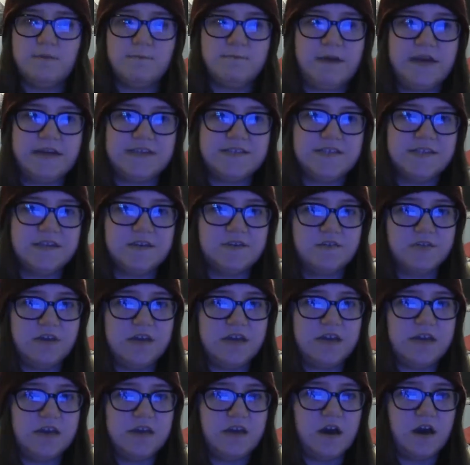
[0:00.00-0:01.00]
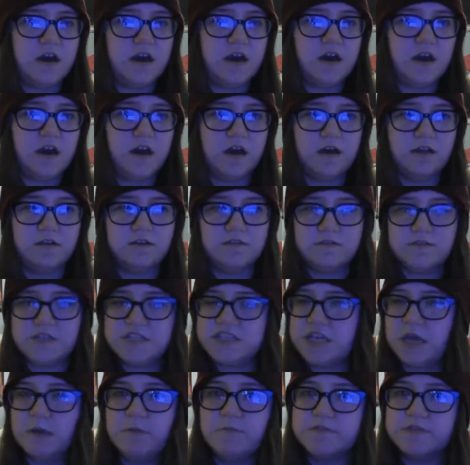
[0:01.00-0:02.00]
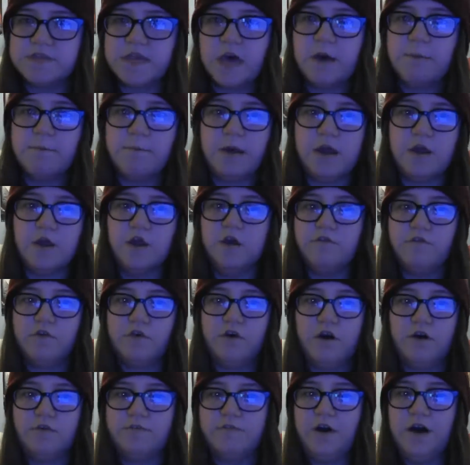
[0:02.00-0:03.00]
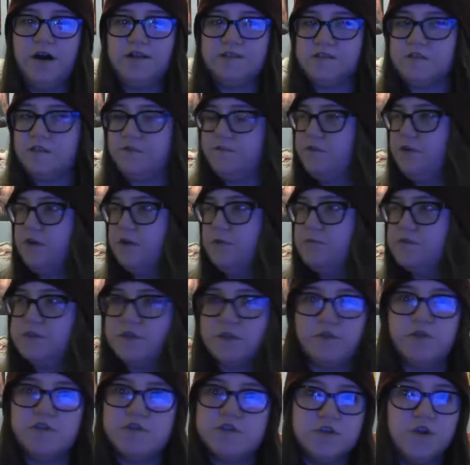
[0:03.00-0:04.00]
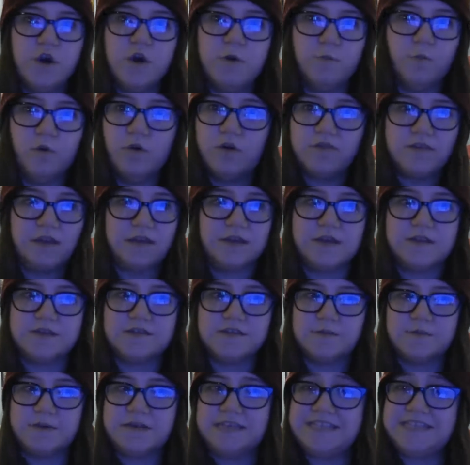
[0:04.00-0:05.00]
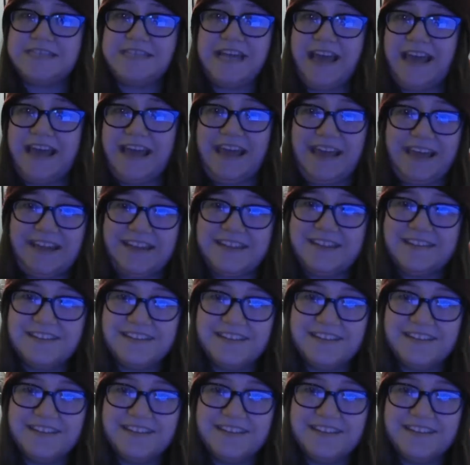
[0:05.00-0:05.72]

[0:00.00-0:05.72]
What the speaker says: Basically, sums up my overall thoughts of the film, so there's no more that needs to be said.